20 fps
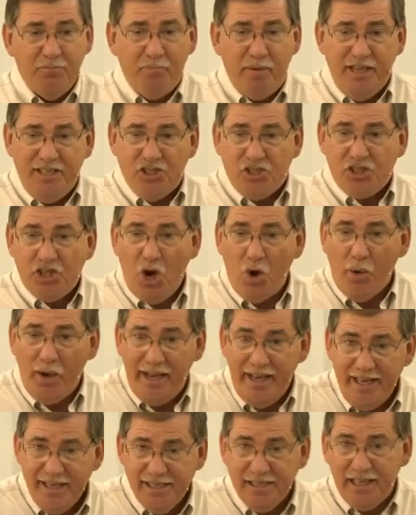be so
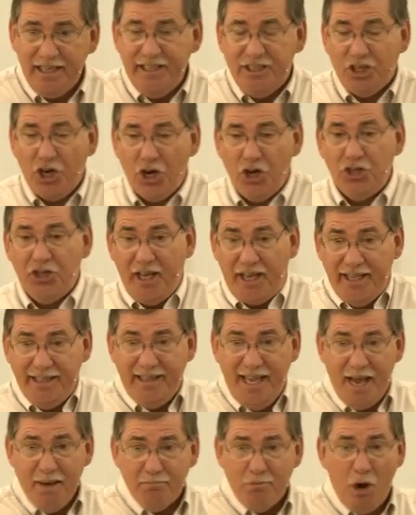easily turned in
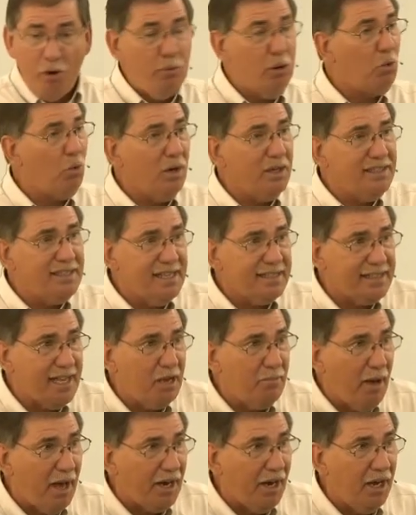that moment, what does that say
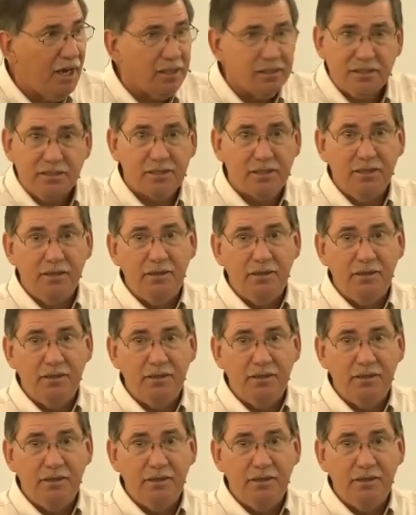about us?